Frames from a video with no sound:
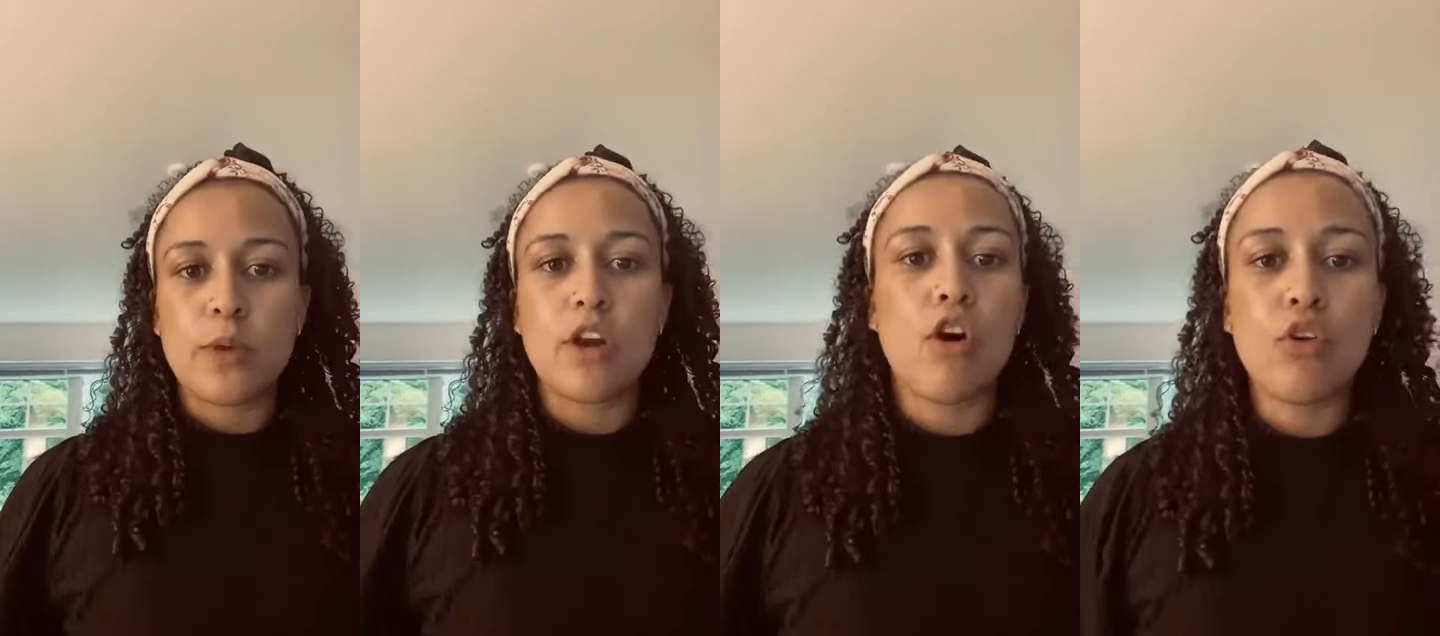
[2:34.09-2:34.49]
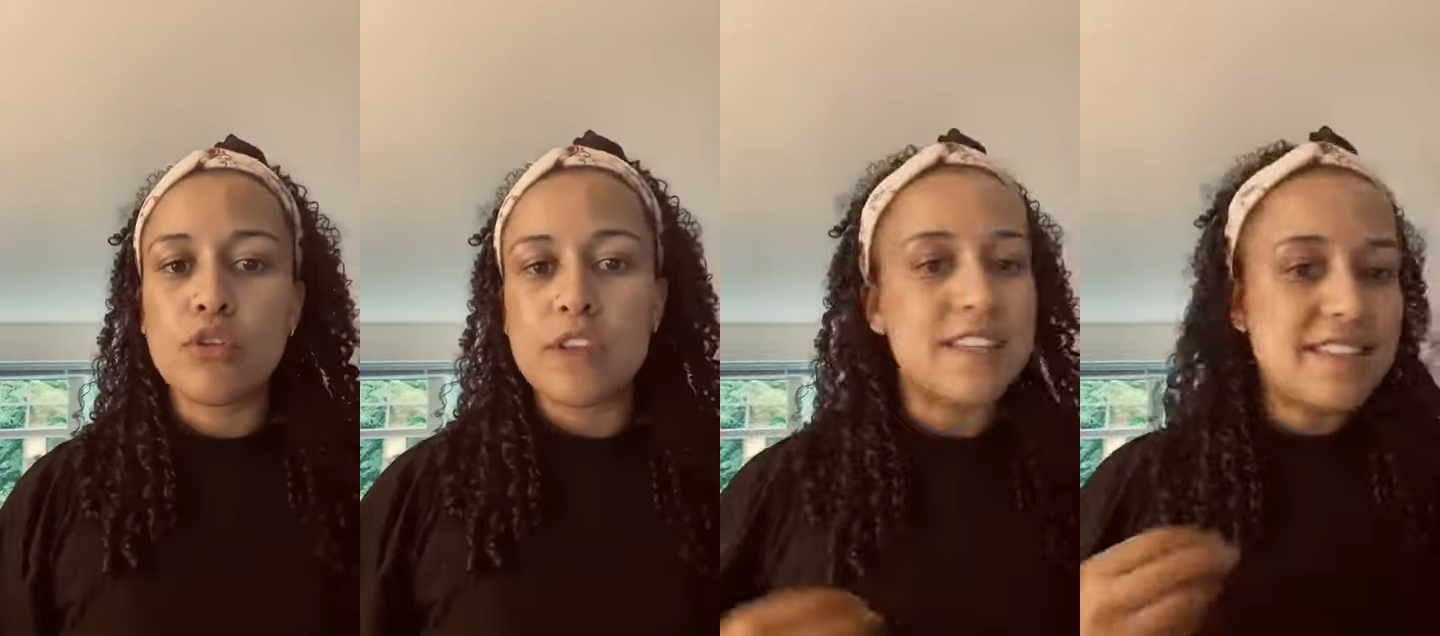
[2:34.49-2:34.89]
We are
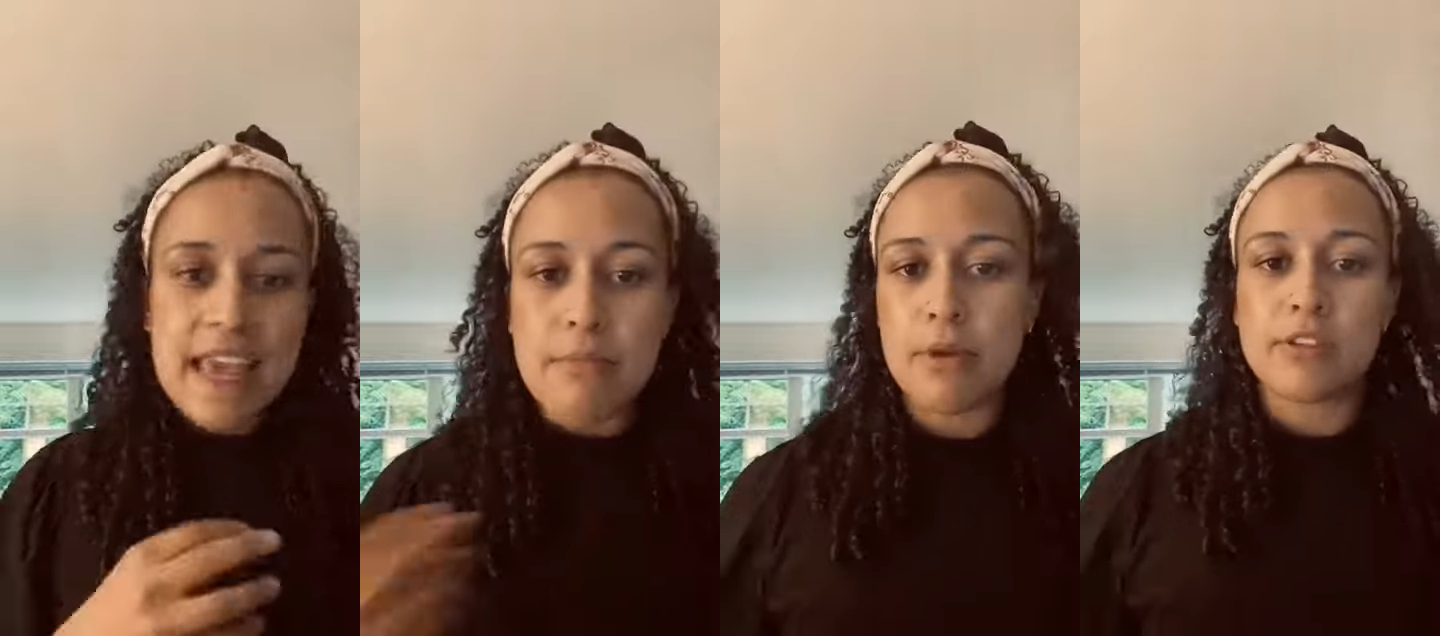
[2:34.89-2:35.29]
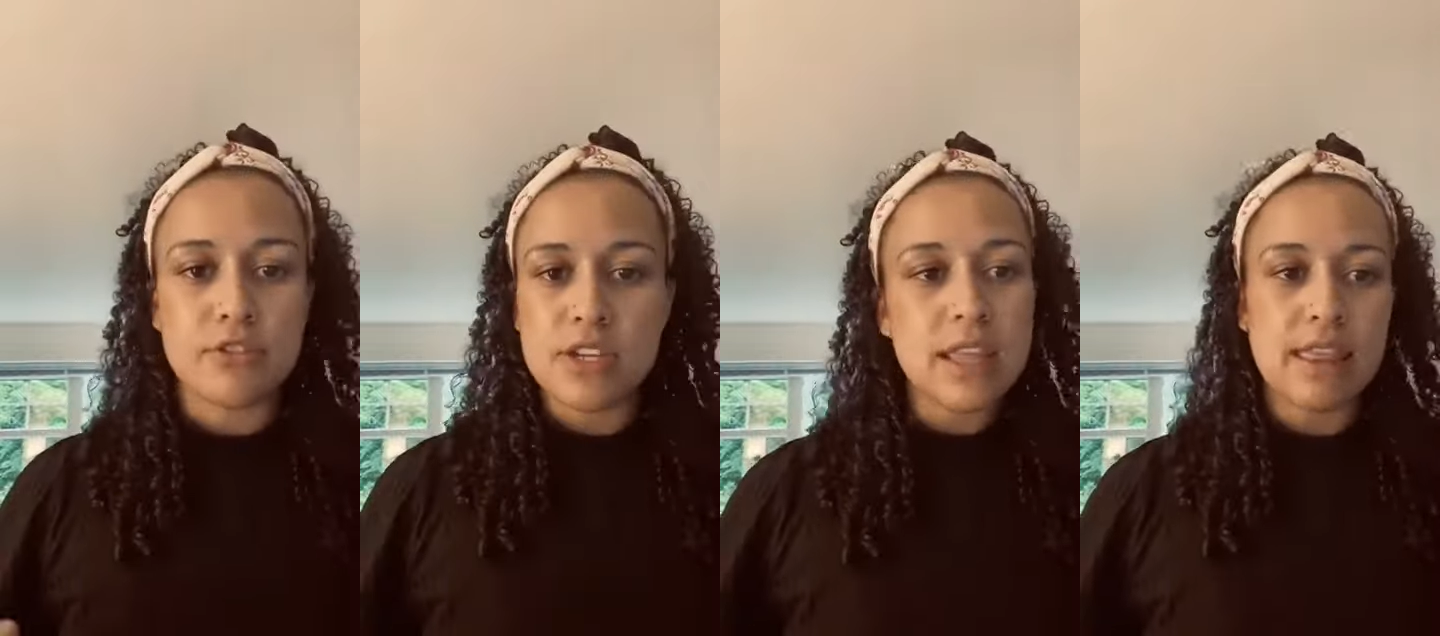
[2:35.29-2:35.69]
all the same
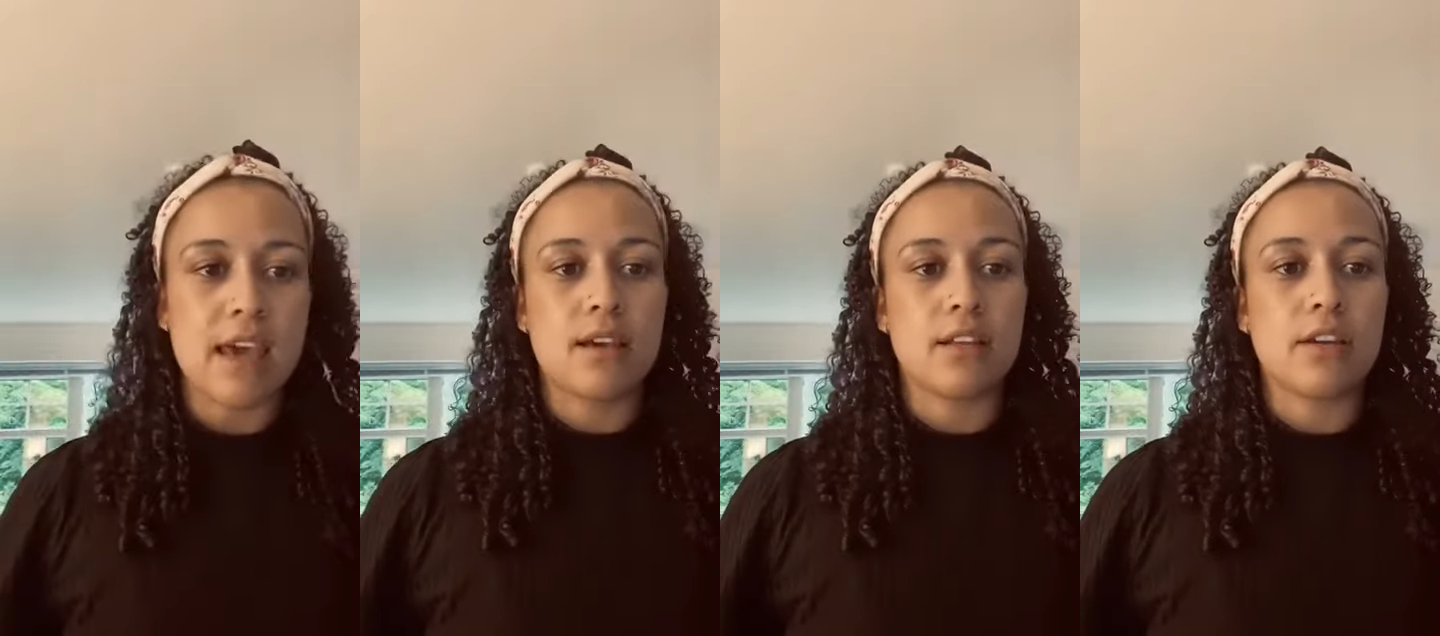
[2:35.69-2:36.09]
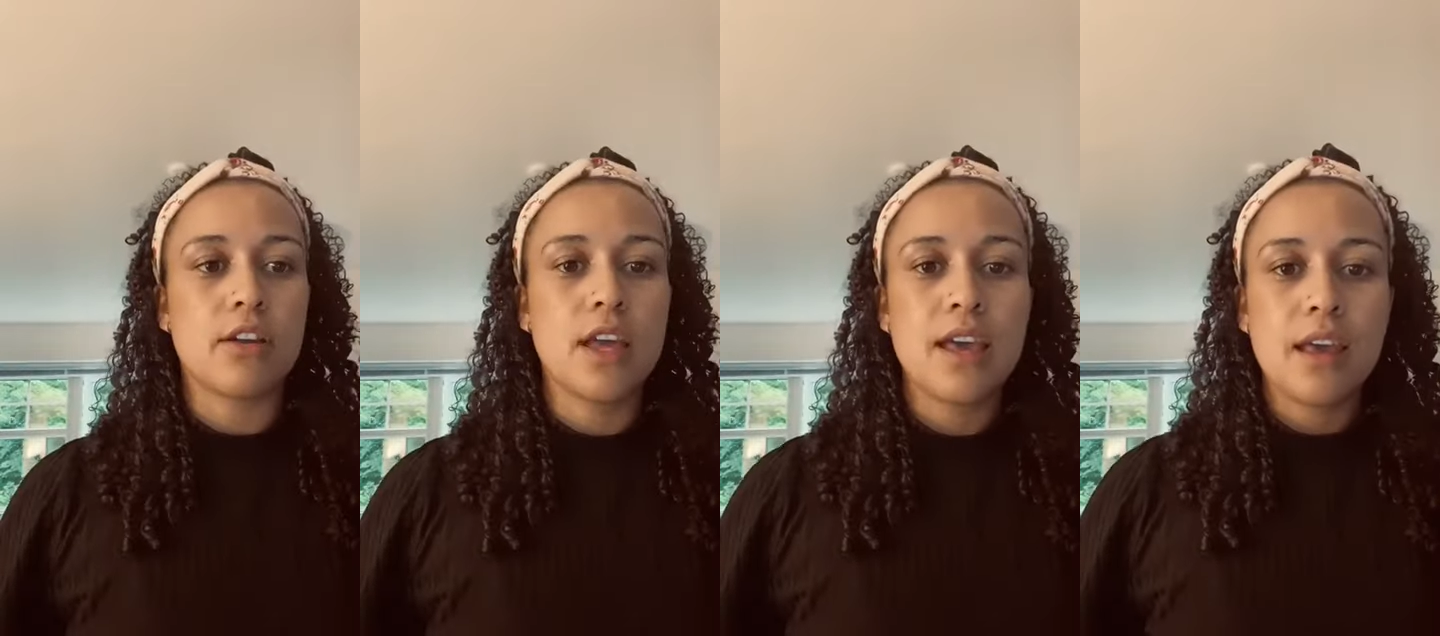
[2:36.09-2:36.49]
underneath that colour.